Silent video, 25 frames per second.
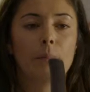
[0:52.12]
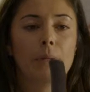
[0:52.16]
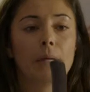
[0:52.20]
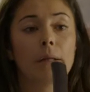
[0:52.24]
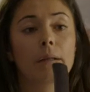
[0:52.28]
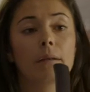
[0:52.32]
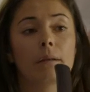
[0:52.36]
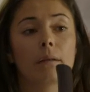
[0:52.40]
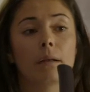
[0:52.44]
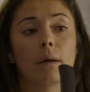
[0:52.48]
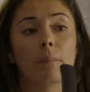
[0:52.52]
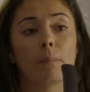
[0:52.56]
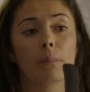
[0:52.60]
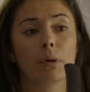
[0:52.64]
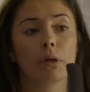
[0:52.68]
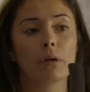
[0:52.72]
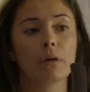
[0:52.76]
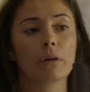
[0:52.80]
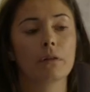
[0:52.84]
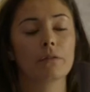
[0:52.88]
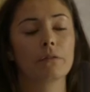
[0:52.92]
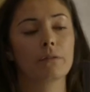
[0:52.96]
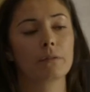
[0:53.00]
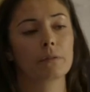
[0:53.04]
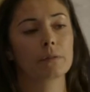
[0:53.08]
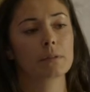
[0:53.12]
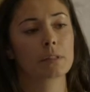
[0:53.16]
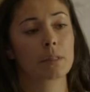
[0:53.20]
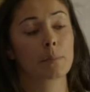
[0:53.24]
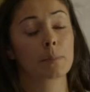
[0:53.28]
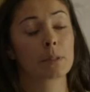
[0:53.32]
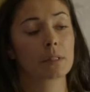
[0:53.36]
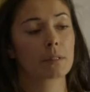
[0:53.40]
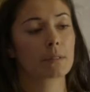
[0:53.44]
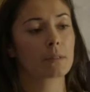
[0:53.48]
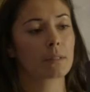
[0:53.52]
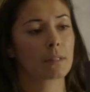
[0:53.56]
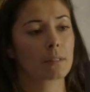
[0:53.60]
big number of
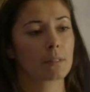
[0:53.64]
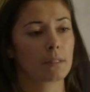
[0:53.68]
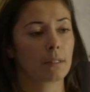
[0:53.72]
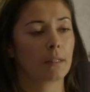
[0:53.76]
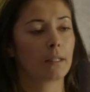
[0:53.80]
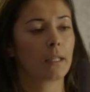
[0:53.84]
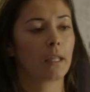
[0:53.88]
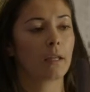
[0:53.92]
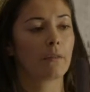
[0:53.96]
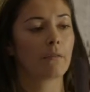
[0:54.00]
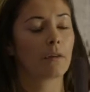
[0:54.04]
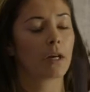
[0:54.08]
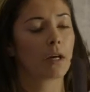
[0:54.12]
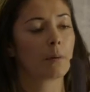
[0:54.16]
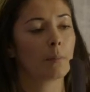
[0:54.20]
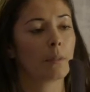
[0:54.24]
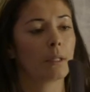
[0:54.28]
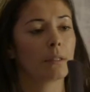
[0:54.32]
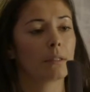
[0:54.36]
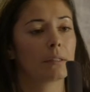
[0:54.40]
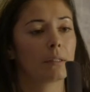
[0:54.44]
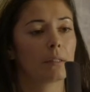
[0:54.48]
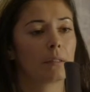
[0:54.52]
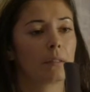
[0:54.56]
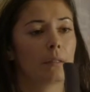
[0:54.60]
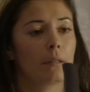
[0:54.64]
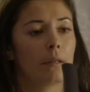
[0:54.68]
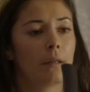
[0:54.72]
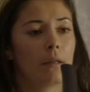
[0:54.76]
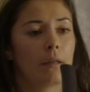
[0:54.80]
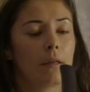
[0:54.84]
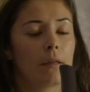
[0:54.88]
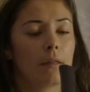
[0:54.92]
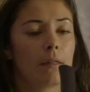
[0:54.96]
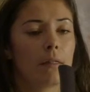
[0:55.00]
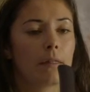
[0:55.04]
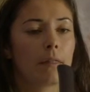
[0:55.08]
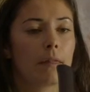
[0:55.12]
substances in the environment
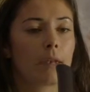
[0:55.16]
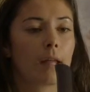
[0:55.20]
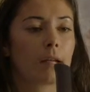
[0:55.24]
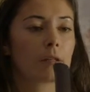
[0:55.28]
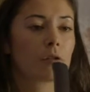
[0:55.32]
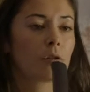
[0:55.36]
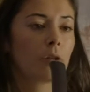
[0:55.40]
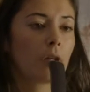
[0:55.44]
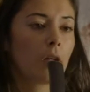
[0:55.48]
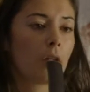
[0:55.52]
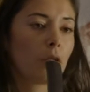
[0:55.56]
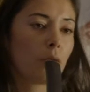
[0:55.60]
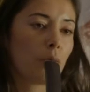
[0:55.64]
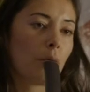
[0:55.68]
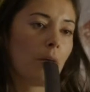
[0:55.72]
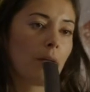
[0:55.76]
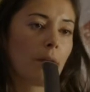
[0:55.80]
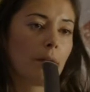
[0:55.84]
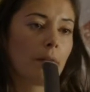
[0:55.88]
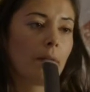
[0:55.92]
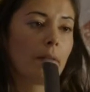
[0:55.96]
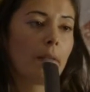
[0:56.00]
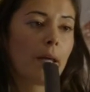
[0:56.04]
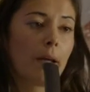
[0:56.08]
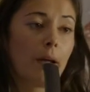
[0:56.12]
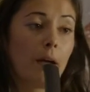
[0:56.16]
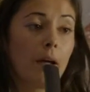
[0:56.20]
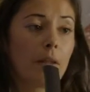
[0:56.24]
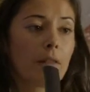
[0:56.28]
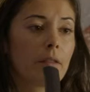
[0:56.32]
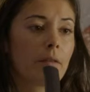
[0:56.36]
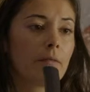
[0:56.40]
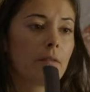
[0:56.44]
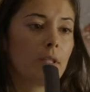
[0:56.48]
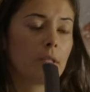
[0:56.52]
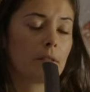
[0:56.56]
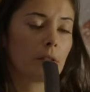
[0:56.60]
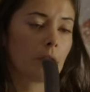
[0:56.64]
that actually threaten the health
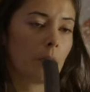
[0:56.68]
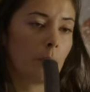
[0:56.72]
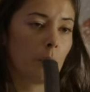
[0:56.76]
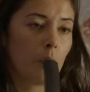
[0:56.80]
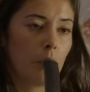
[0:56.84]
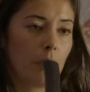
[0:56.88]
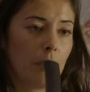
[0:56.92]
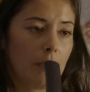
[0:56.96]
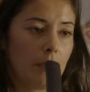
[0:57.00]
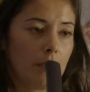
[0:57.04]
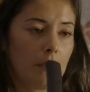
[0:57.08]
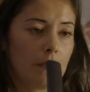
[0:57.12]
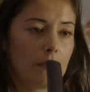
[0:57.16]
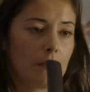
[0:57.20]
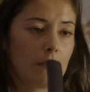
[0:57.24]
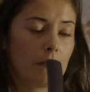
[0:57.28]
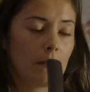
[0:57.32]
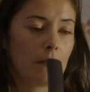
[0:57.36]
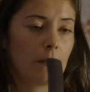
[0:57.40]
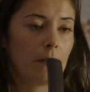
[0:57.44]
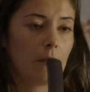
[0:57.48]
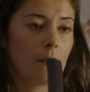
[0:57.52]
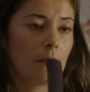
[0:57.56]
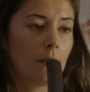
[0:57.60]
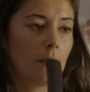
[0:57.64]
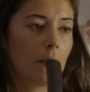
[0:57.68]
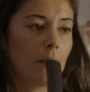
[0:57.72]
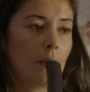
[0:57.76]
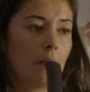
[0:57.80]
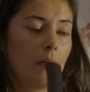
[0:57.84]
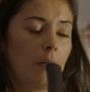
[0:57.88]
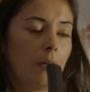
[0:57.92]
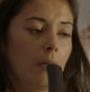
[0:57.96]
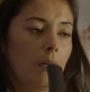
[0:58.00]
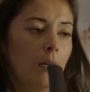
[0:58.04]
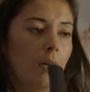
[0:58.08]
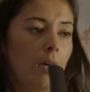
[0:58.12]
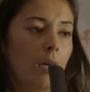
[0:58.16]
of these communities.
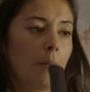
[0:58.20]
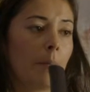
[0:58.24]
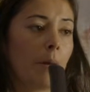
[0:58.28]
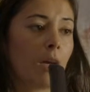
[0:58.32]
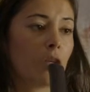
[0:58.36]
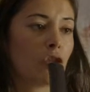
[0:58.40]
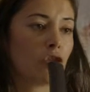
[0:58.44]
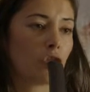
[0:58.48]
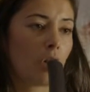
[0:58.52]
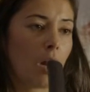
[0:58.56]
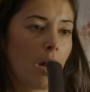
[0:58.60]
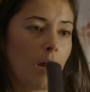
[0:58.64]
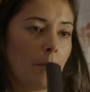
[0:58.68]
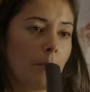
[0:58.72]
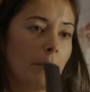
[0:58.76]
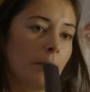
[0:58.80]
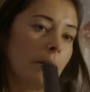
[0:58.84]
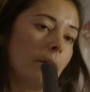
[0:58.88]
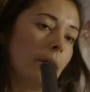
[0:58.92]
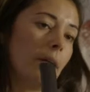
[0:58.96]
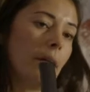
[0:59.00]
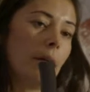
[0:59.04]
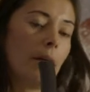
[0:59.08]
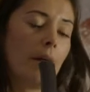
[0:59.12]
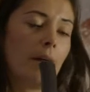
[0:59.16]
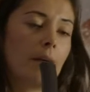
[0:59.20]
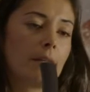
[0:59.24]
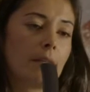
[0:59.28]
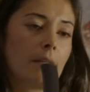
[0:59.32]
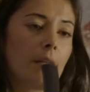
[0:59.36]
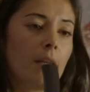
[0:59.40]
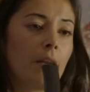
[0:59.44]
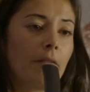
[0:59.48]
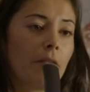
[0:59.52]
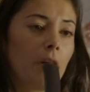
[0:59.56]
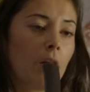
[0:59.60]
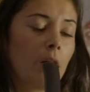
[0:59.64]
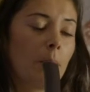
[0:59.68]
And my job as
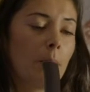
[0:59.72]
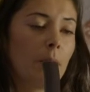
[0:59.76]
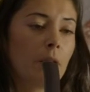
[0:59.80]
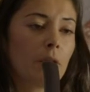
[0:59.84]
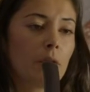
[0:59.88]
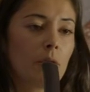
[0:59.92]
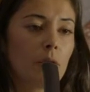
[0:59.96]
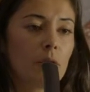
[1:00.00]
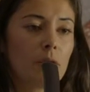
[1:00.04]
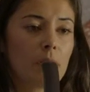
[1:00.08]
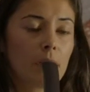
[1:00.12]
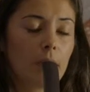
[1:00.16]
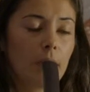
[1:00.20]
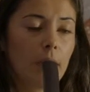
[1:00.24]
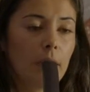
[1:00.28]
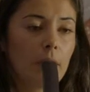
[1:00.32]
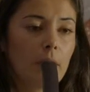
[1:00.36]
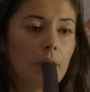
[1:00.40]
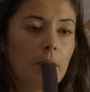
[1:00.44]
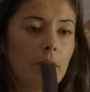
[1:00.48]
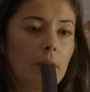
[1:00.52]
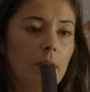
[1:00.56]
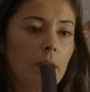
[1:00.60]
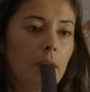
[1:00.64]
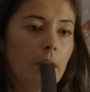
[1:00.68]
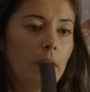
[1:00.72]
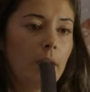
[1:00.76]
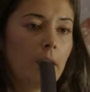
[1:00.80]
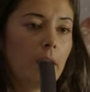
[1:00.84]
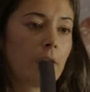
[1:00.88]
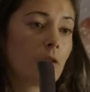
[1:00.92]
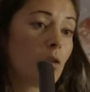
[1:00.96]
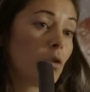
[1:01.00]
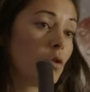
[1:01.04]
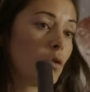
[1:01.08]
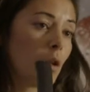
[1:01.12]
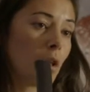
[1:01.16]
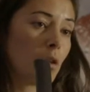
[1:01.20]
an environmental engineer
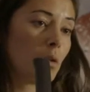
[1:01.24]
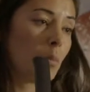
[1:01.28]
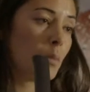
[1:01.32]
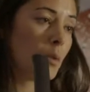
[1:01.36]
is to try